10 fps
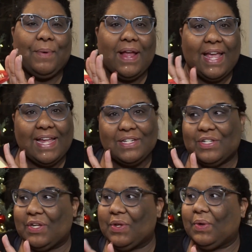break
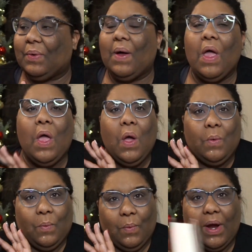into
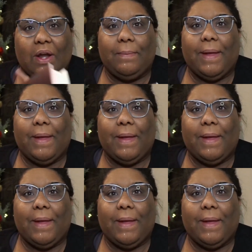Where to